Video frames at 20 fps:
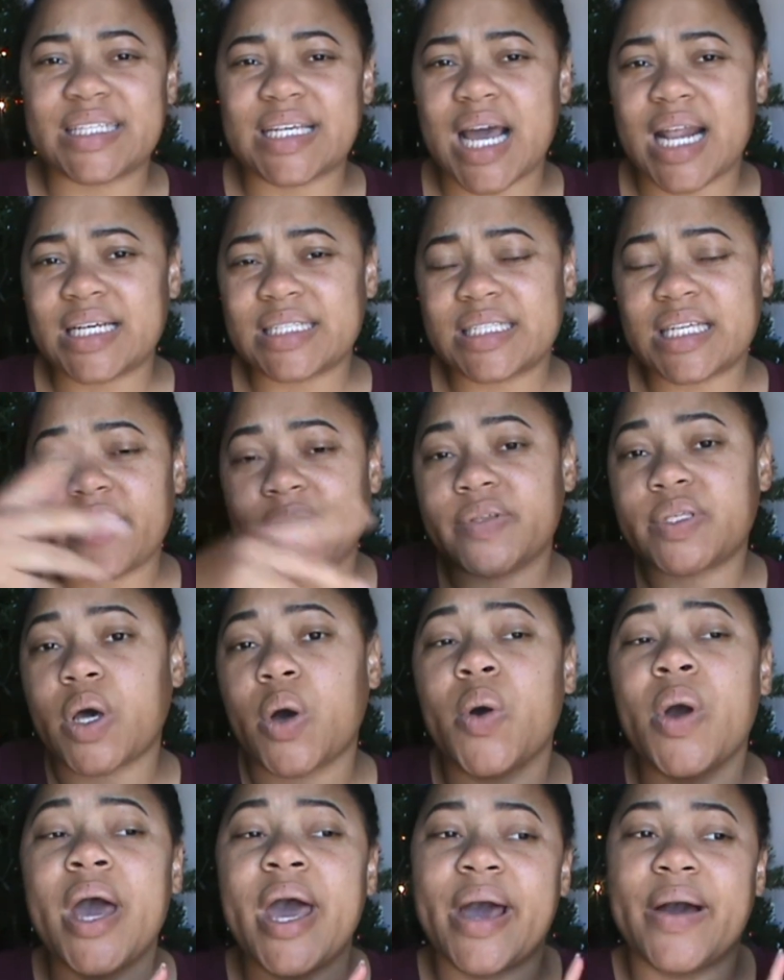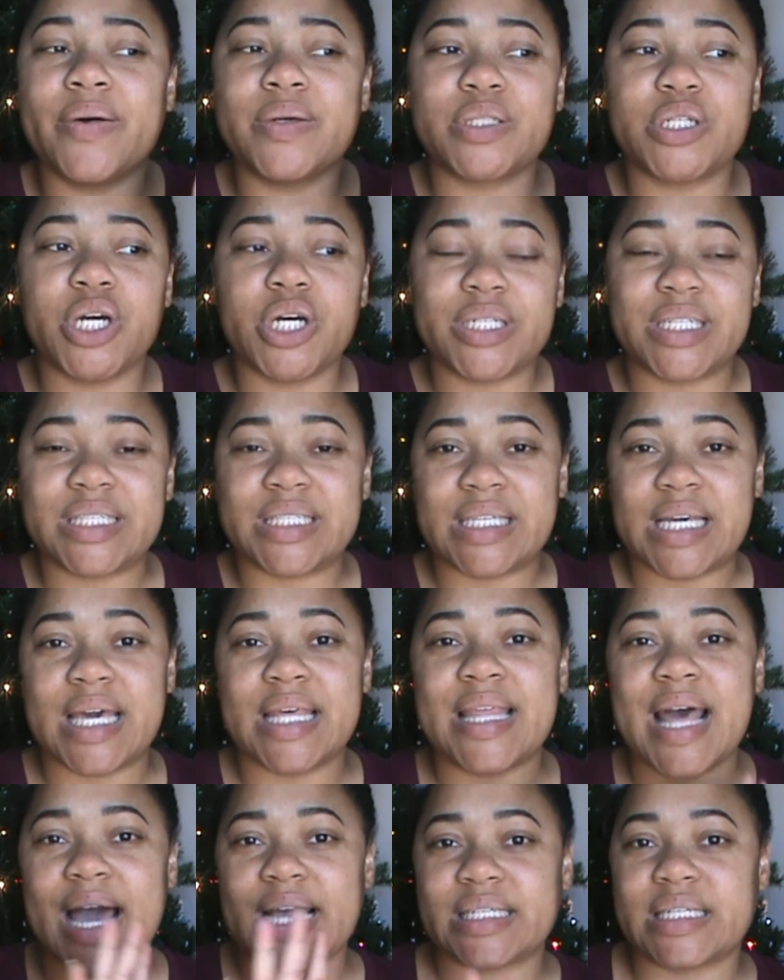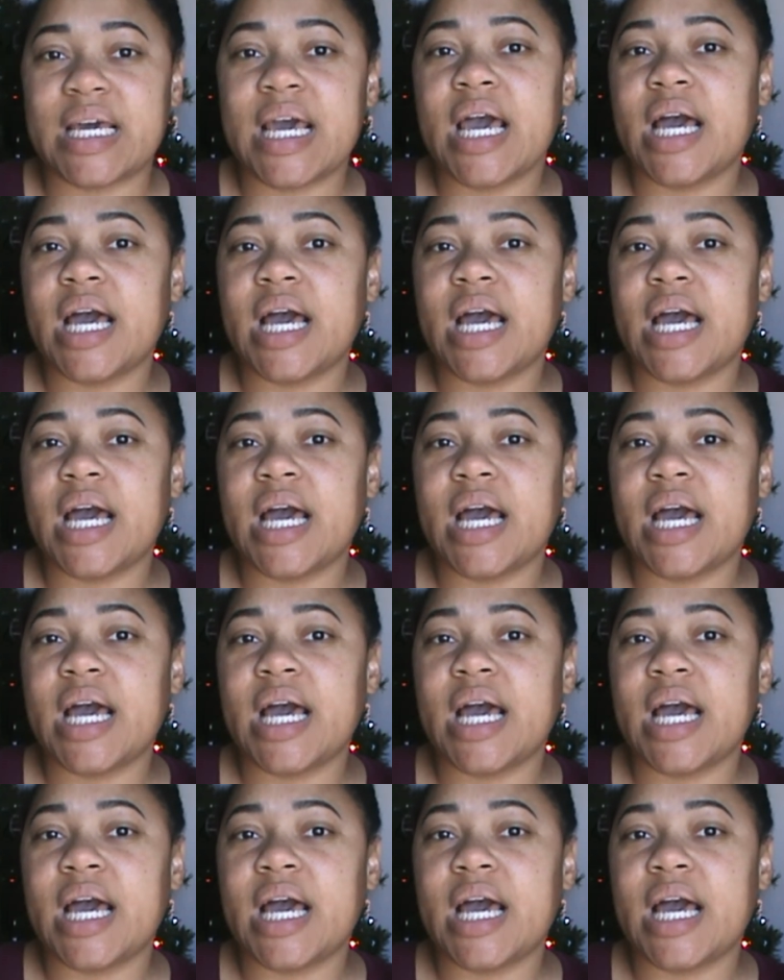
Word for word: kind of stuff, so it was good to see that